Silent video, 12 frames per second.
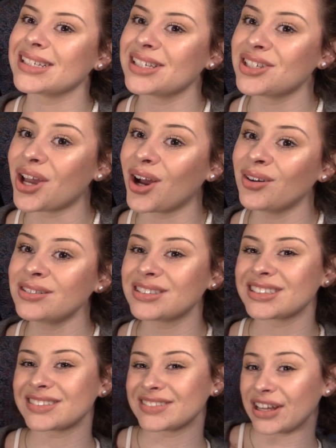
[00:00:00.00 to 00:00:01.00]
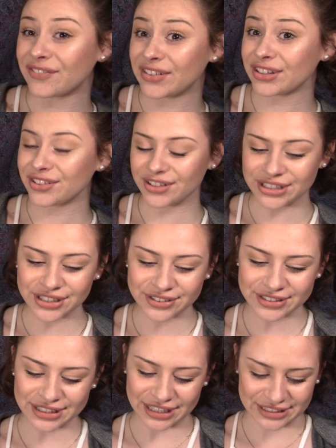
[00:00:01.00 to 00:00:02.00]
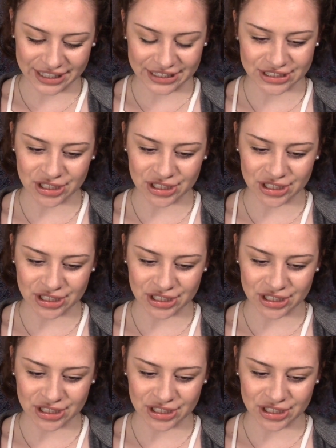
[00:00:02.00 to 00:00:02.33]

So without further ado, let's get